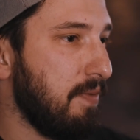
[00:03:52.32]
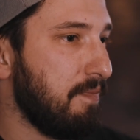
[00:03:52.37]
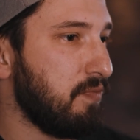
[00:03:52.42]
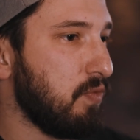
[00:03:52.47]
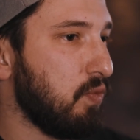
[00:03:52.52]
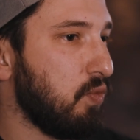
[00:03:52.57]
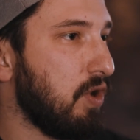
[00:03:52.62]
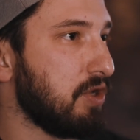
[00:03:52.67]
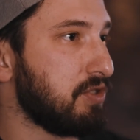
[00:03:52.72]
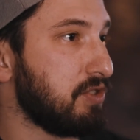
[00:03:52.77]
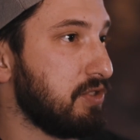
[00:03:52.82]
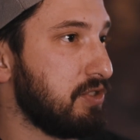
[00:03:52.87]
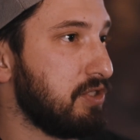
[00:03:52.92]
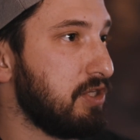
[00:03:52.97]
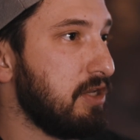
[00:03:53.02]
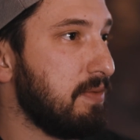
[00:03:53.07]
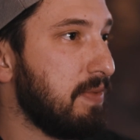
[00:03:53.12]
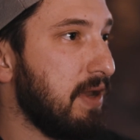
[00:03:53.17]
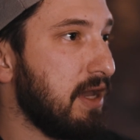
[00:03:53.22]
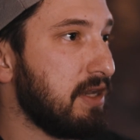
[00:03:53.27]
wasn't
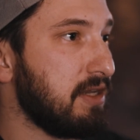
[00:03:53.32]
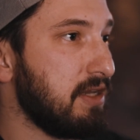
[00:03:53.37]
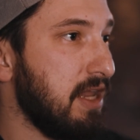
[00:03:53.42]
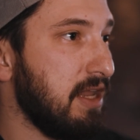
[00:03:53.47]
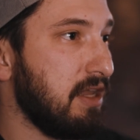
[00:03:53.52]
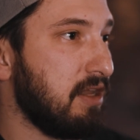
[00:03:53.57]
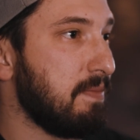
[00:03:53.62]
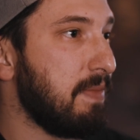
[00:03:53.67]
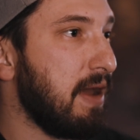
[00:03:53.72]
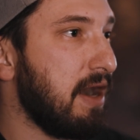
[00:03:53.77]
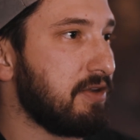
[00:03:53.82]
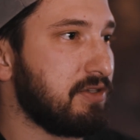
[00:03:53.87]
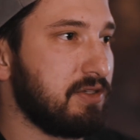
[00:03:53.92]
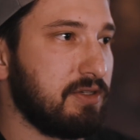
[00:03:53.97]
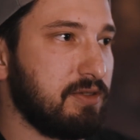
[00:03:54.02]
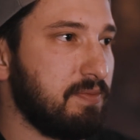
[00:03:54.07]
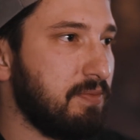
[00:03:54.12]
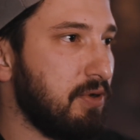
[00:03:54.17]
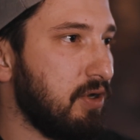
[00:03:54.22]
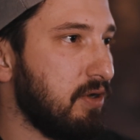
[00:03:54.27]
too bad in comparison
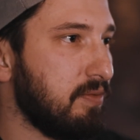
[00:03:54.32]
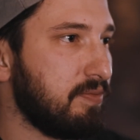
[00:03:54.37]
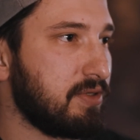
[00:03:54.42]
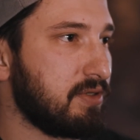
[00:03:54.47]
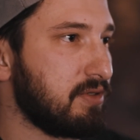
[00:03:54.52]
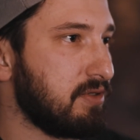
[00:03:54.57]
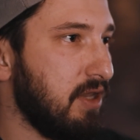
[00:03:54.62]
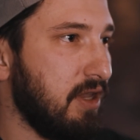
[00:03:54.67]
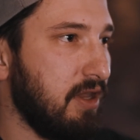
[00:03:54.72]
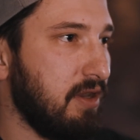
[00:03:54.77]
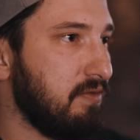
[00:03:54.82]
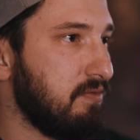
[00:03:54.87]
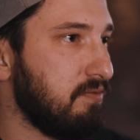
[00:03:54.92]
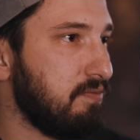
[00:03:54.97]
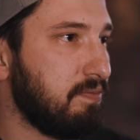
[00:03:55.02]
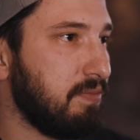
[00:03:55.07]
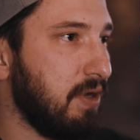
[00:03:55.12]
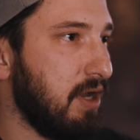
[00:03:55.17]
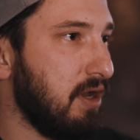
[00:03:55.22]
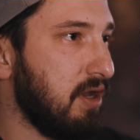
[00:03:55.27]
to pubs and
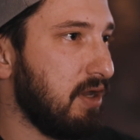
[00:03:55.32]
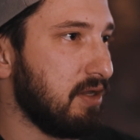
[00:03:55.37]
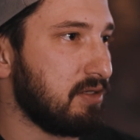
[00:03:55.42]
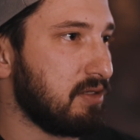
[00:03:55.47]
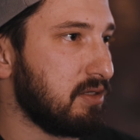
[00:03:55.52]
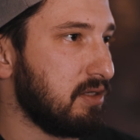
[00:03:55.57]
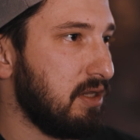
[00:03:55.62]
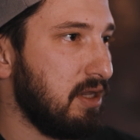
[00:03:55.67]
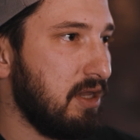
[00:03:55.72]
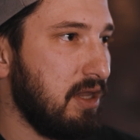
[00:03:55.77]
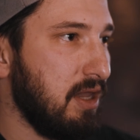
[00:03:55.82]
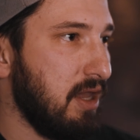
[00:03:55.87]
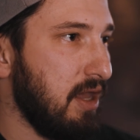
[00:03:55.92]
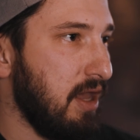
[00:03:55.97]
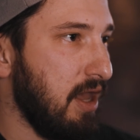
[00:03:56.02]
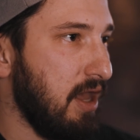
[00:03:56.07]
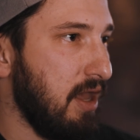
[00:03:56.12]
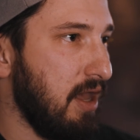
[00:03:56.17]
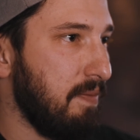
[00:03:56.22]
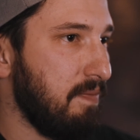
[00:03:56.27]
bars.
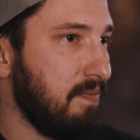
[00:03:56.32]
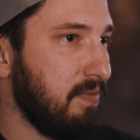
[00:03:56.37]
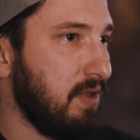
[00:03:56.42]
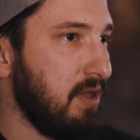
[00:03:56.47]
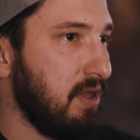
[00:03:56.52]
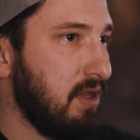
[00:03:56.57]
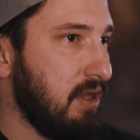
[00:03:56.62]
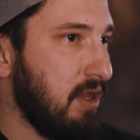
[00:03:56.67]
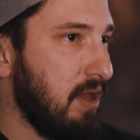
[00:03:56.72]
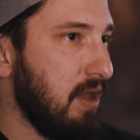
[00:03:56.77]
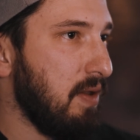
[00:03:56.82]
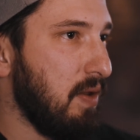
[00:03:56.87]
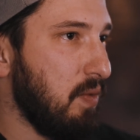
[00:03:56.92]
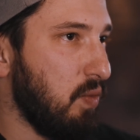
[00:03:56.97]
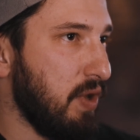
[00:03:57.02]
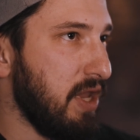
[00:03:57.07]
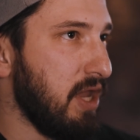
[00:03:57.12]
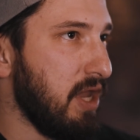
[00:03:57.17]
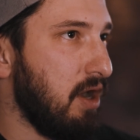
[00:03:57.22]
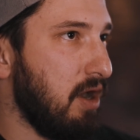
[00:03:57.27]

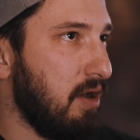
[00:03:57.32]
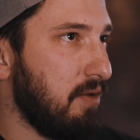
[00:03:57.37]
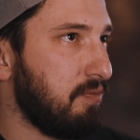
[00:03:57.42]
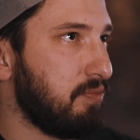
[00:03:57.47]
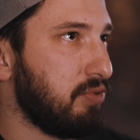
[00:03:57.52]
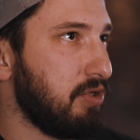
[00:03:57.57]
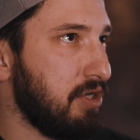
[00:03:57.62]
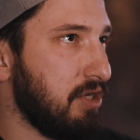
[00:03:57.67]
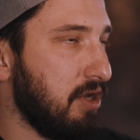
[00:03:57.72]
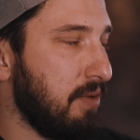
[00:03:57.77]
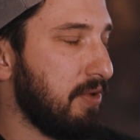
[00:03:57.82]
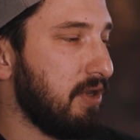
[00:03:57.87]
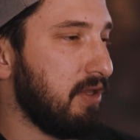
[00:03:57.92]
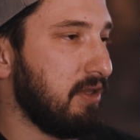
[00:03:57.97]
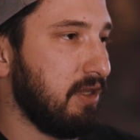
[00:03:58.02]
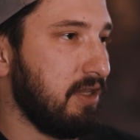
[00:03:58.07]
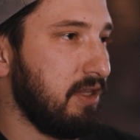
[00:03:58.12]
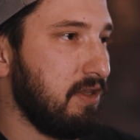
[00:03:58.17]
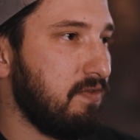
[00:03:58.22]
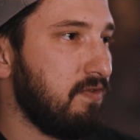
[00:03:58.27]
We are
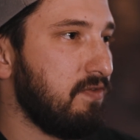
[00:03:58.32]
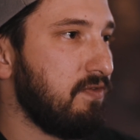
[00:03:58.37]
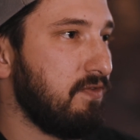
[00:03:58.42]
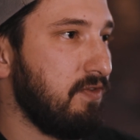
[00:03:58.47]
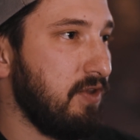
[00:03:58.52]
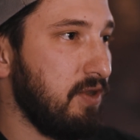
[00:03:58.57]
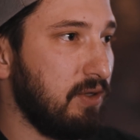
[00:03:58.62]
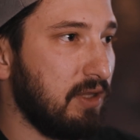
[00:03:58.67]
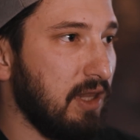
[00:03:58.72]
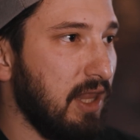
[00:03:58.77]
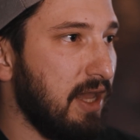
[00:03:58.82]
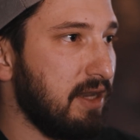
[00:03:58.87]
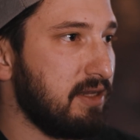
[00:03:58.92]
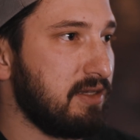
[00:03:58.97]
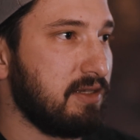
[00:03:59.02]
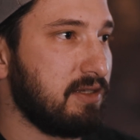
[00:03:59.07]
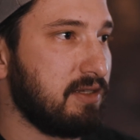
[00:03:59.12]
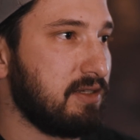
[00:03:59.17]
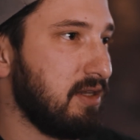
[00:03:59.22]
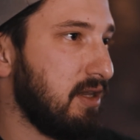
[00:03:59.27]
predominantly food-led,
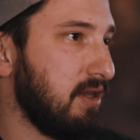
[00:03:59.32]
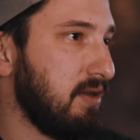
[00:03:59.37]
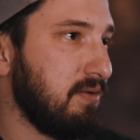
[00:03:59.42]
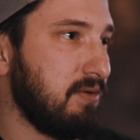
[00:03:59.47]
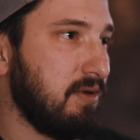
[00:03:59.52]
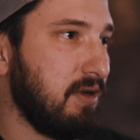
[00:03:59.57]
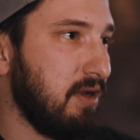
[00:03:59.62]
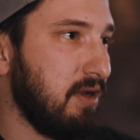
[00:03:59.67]
so